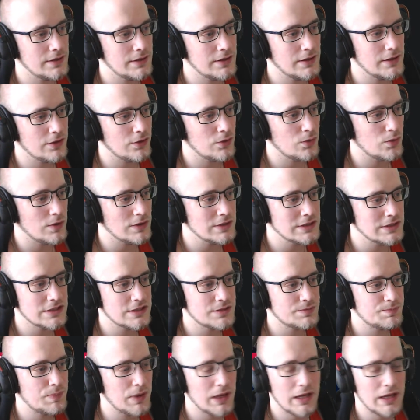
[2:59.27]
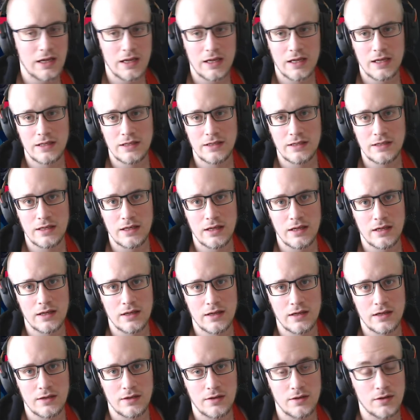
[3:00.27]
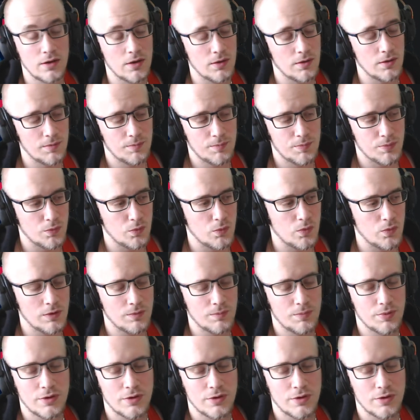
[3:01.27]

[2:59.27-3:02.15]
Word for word: another one's pain, uh, uh, one